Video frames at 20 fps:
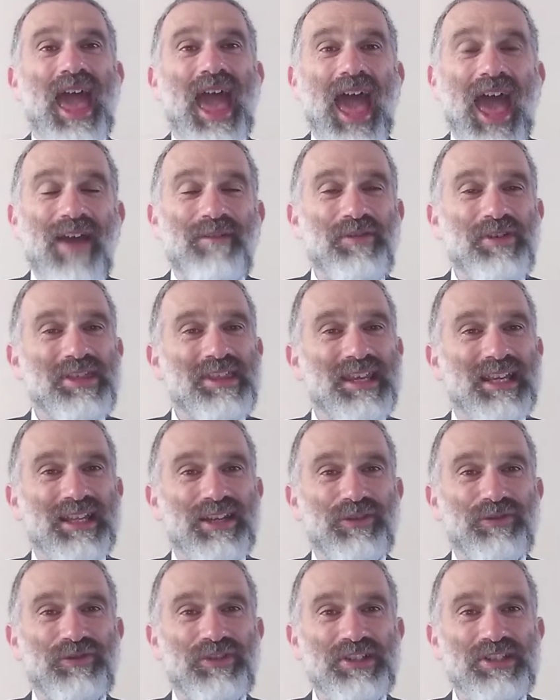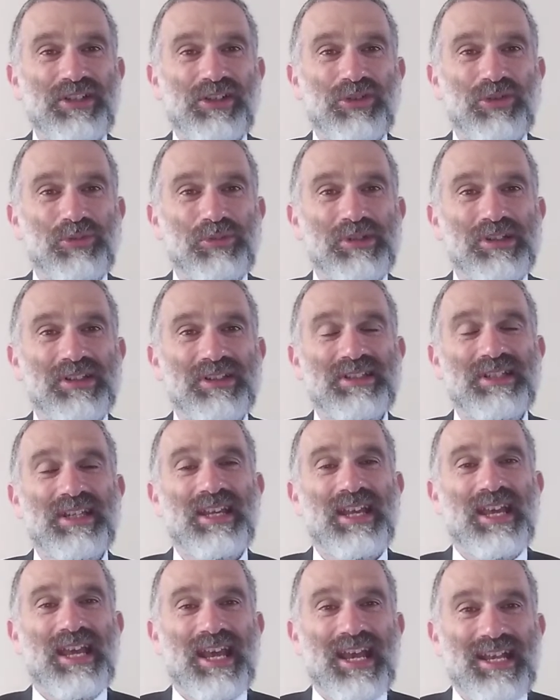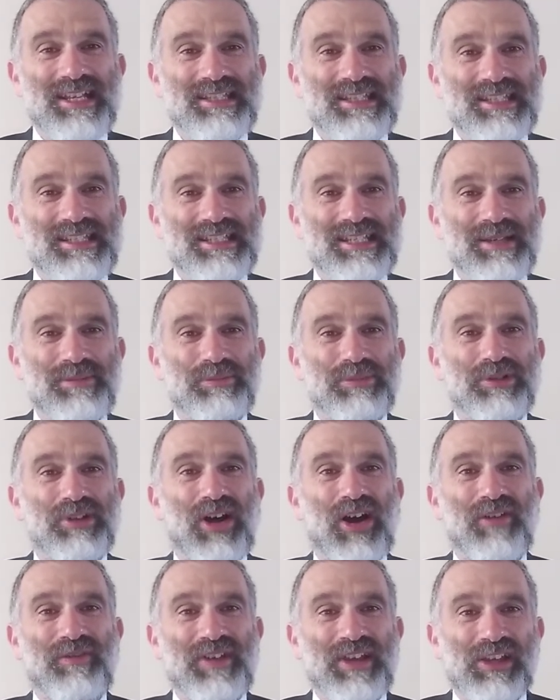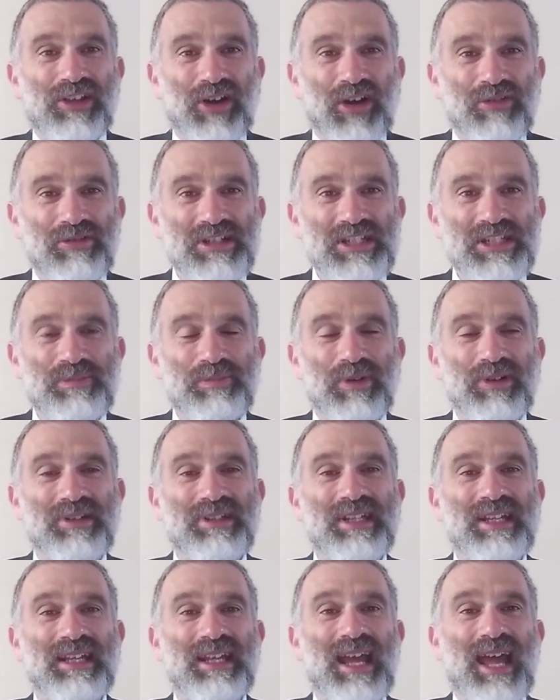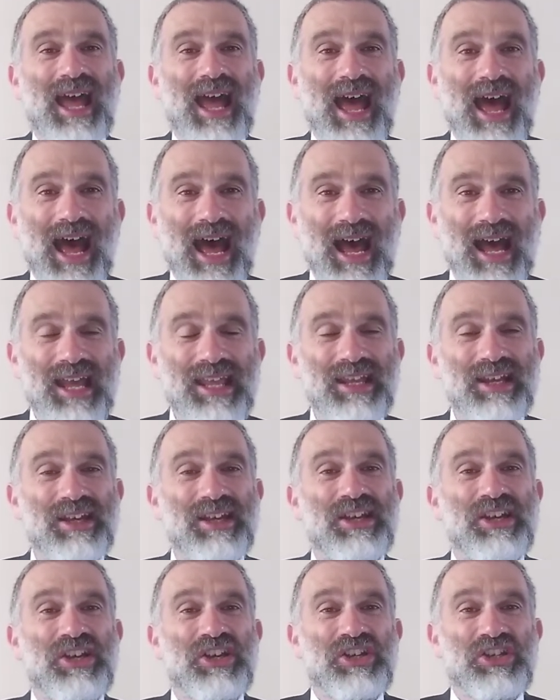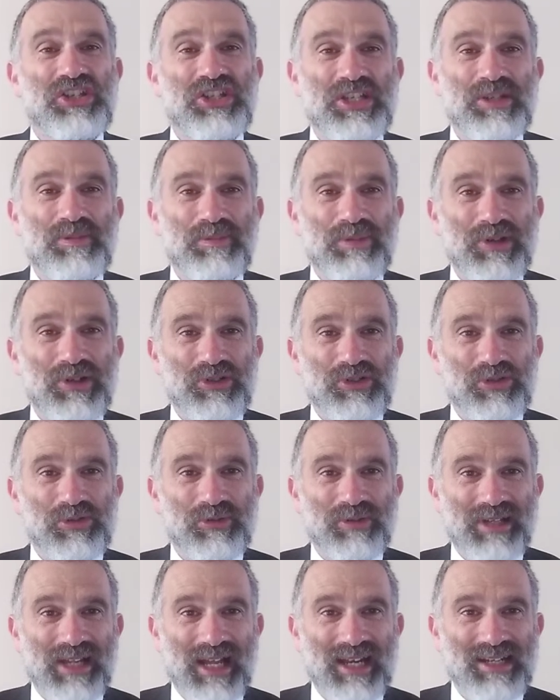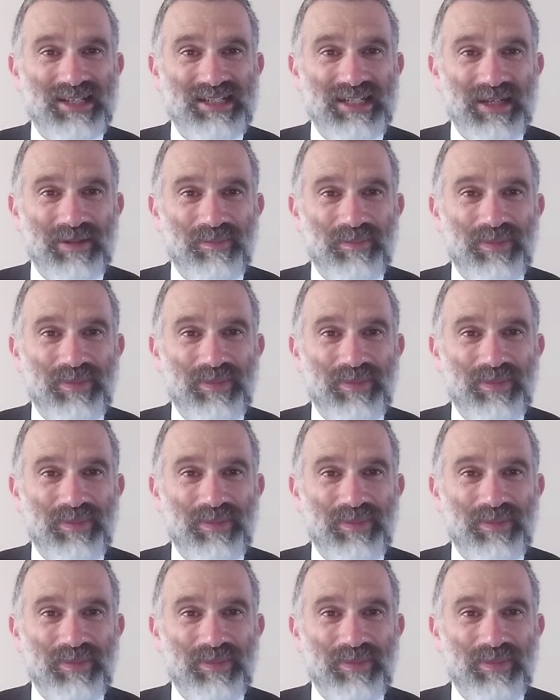everything in the physical world is the symbol of a corresponding higher spiritual reality.